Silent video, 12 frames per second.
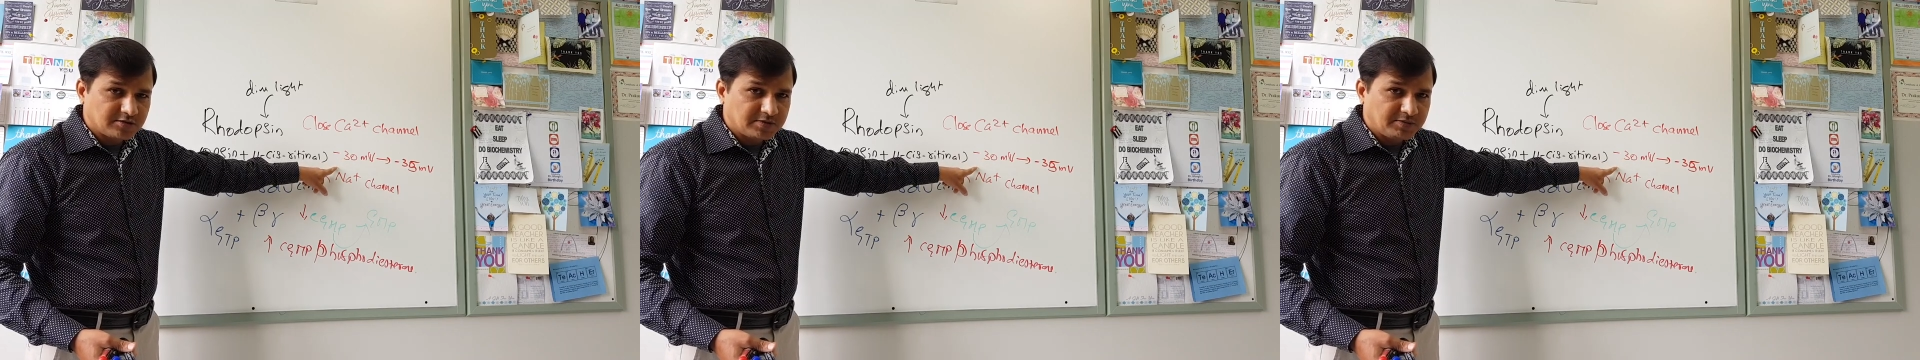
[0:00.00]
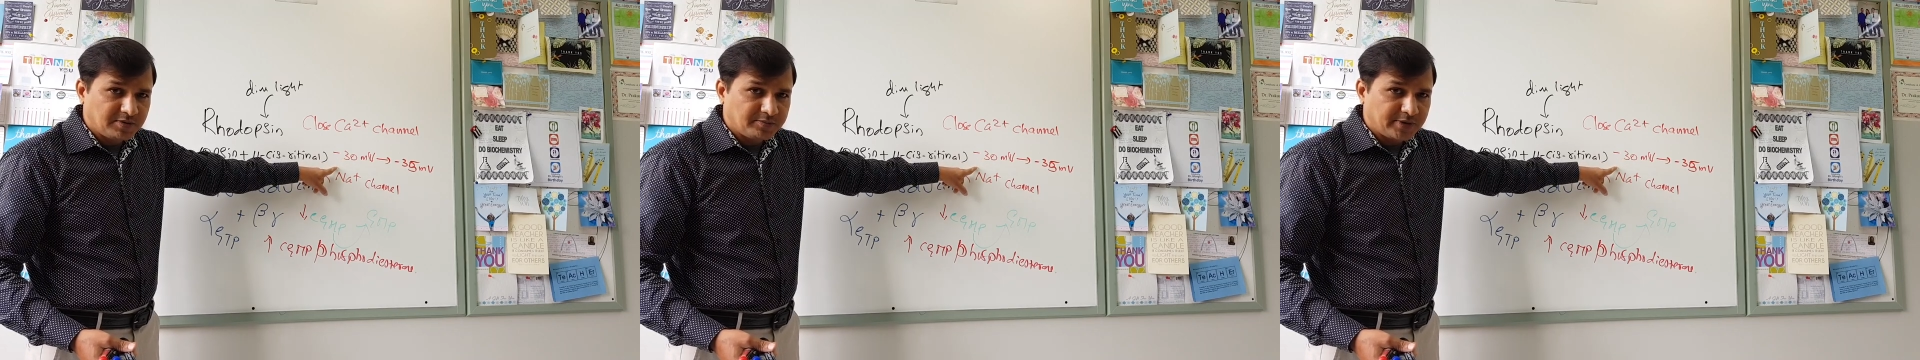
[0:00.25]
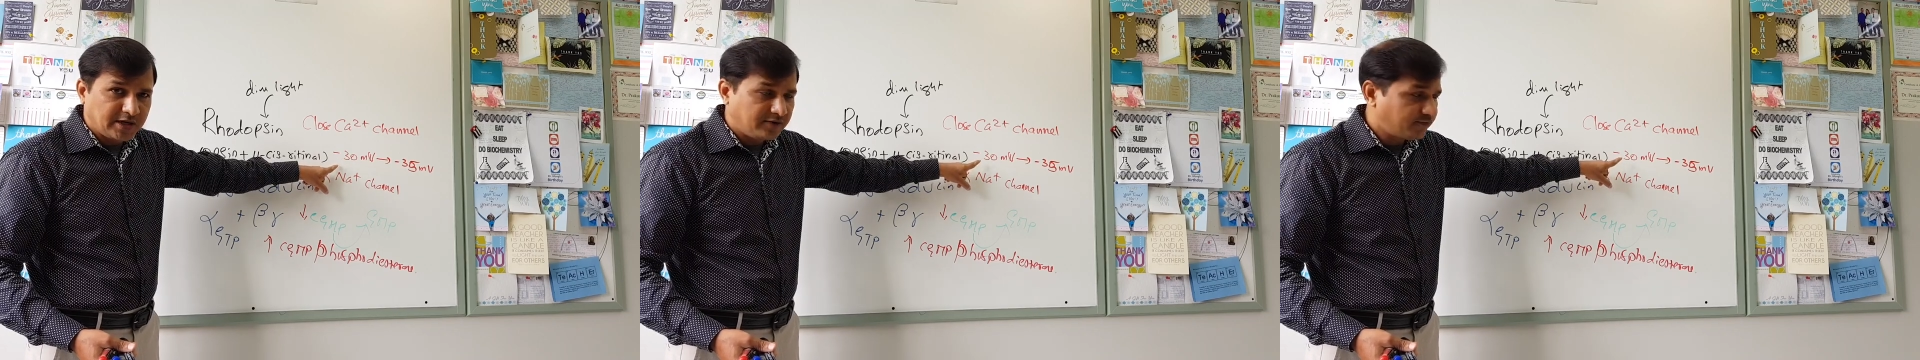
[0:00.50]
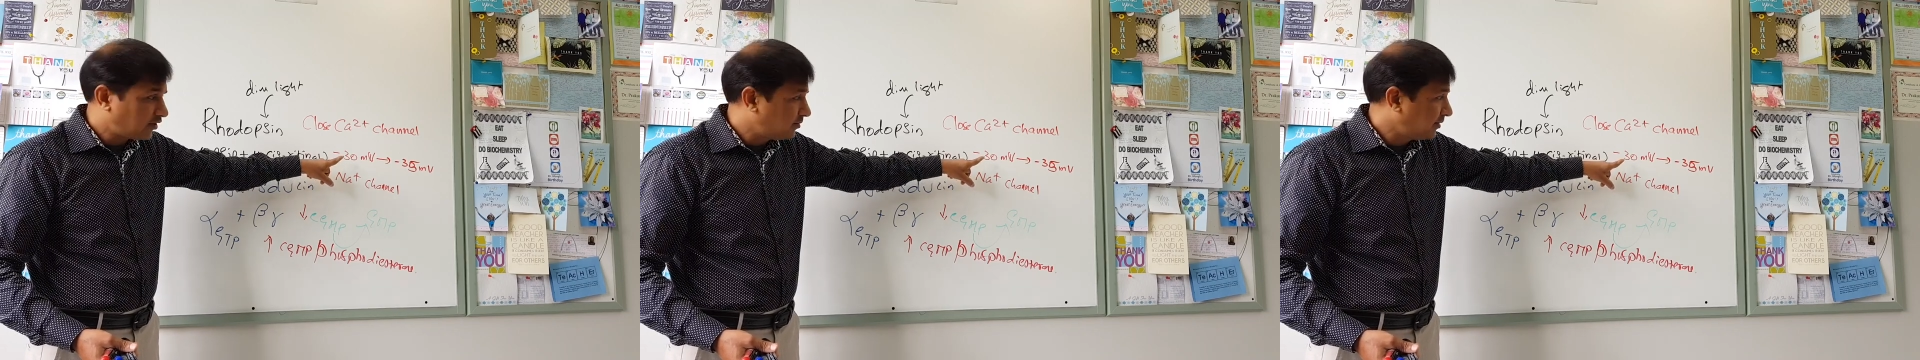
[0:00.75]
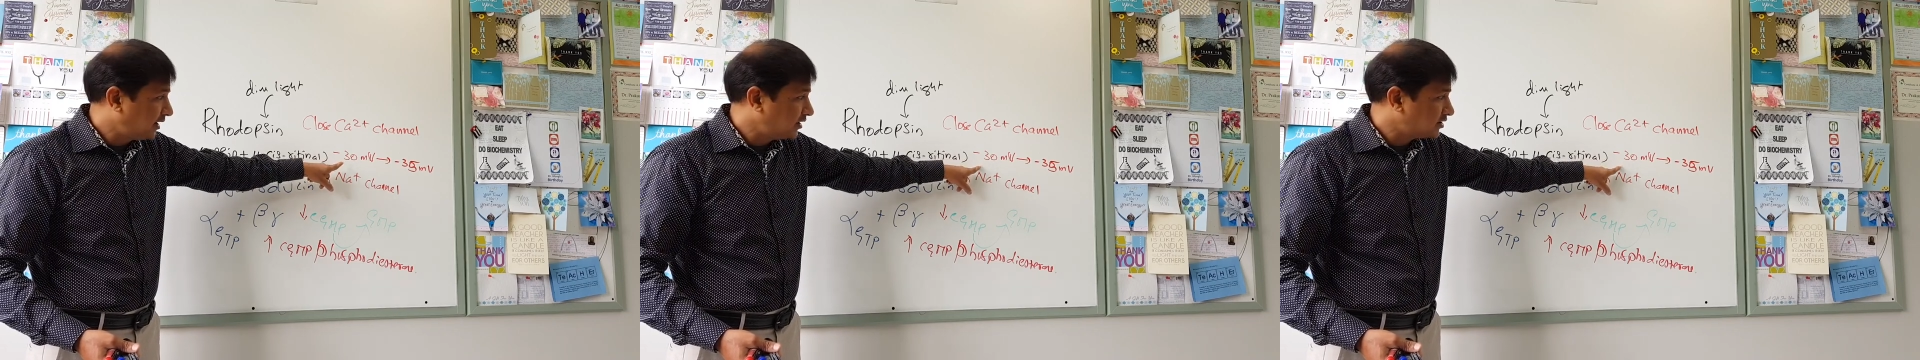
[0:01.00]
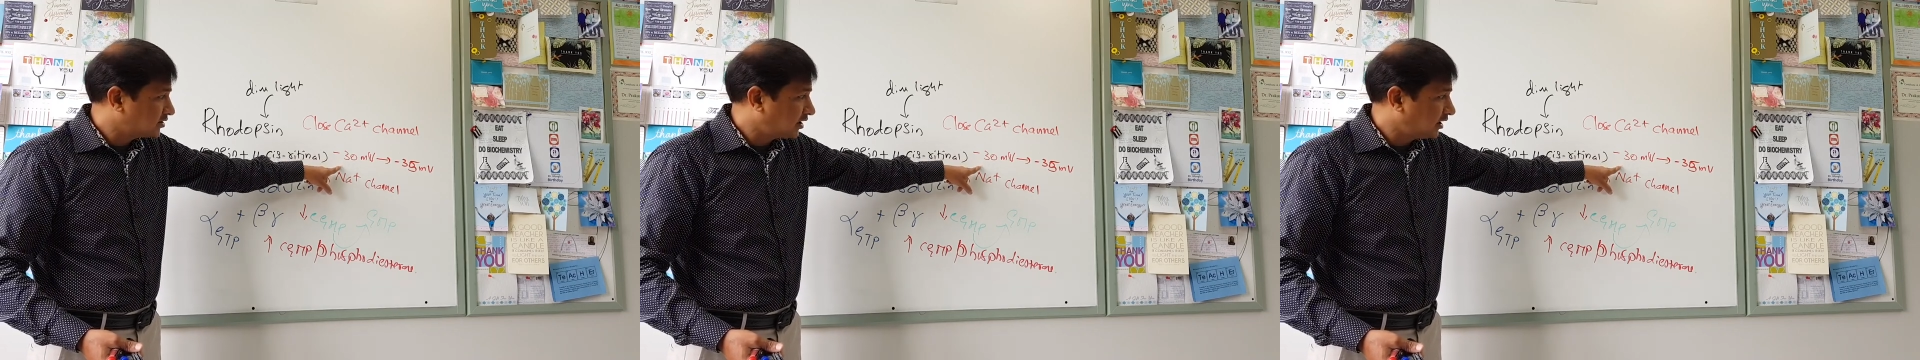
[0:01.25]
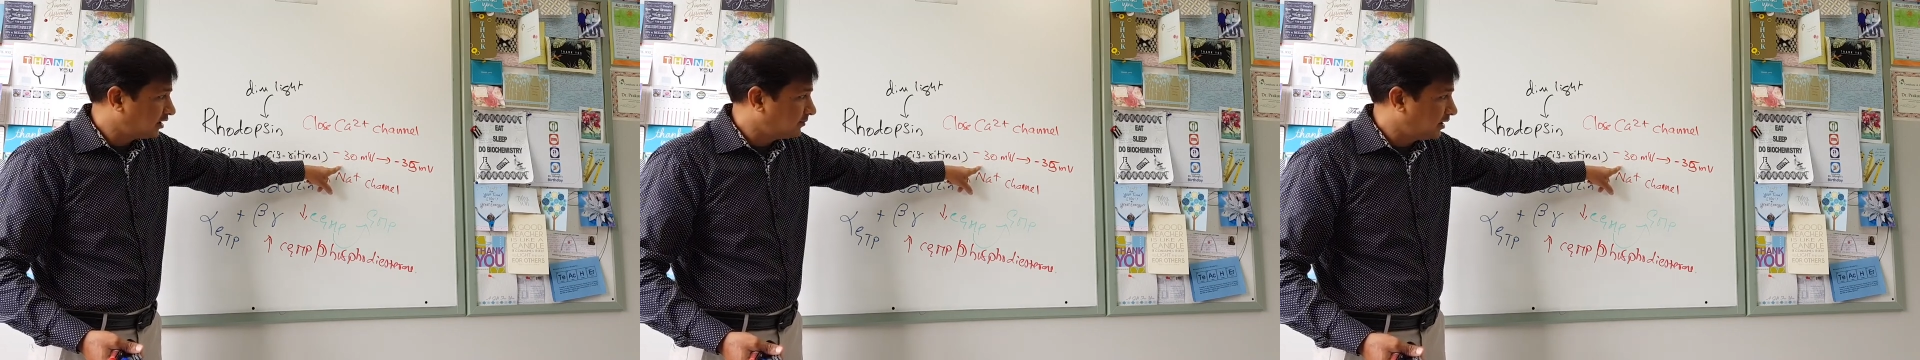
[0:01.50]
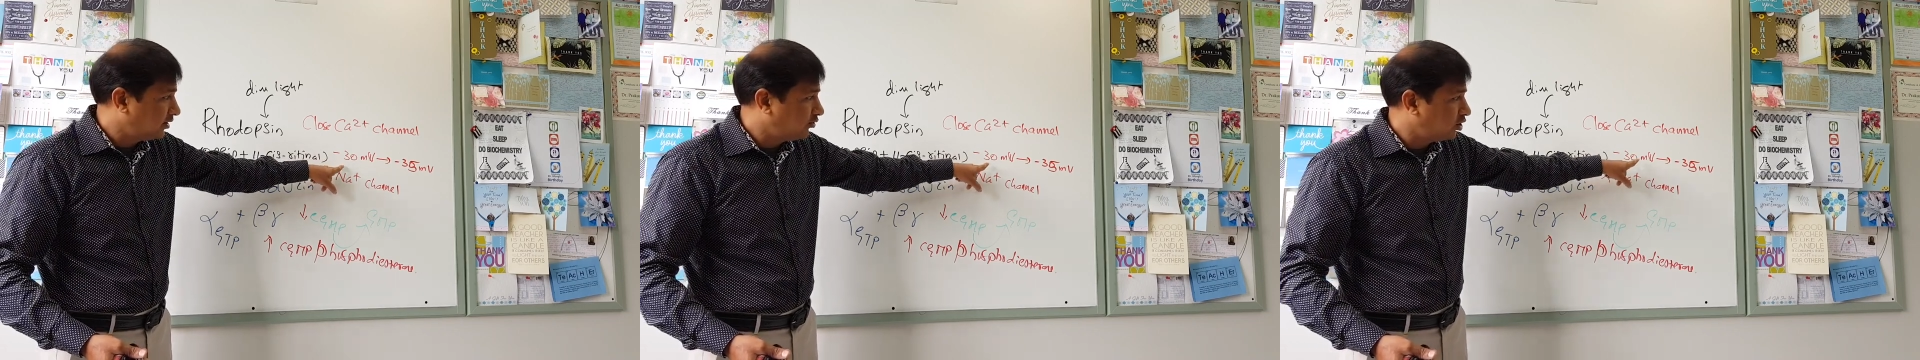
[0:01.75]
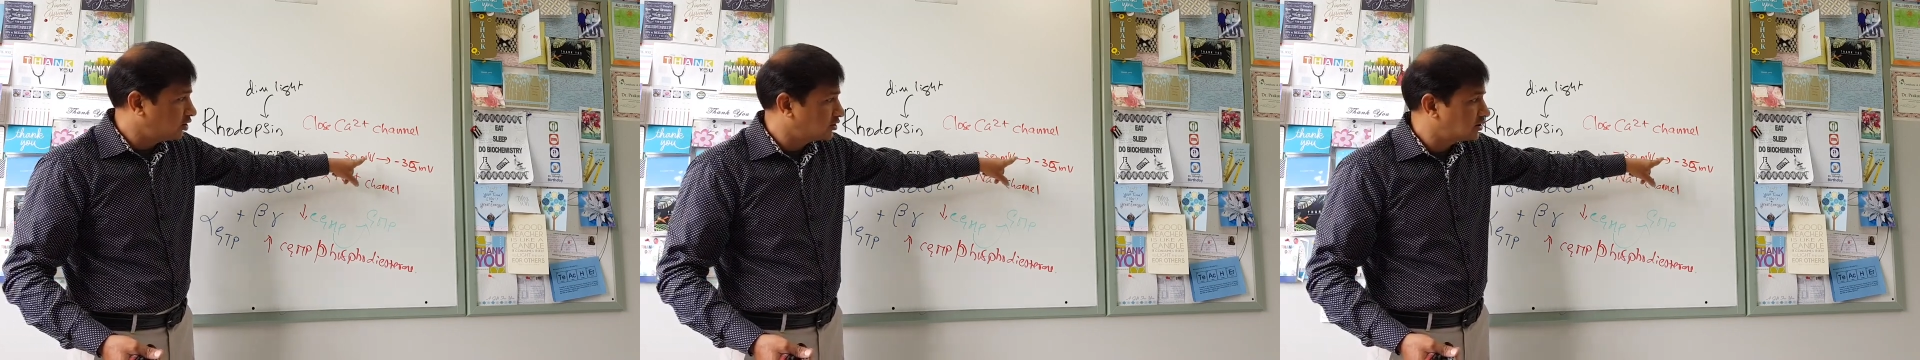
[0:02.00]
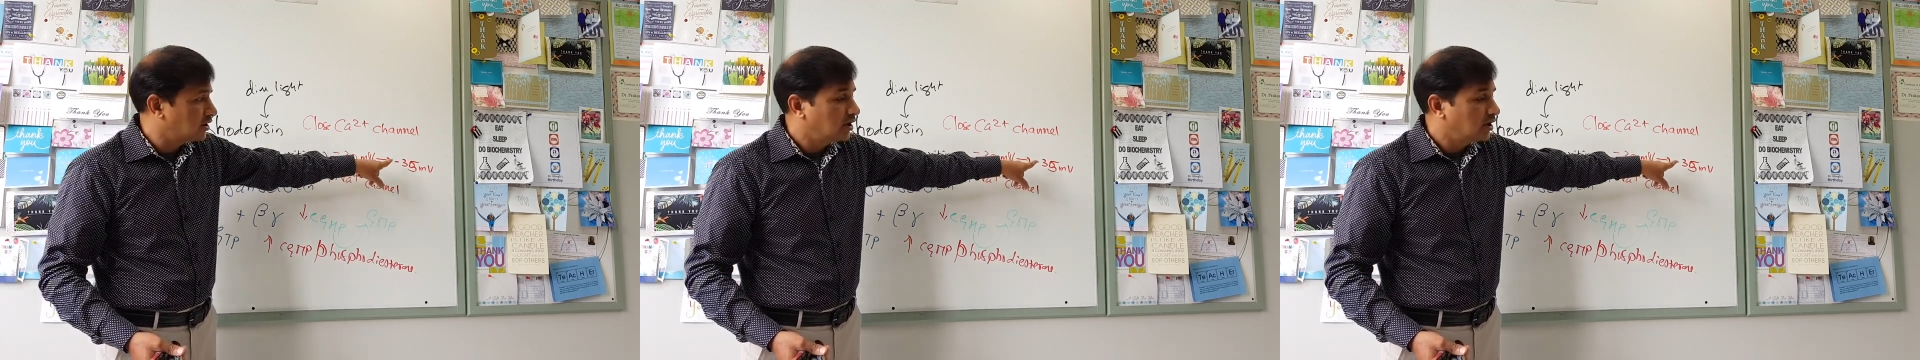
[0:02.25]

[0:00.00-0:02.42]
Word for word: of the membrane from minus 30 millivolt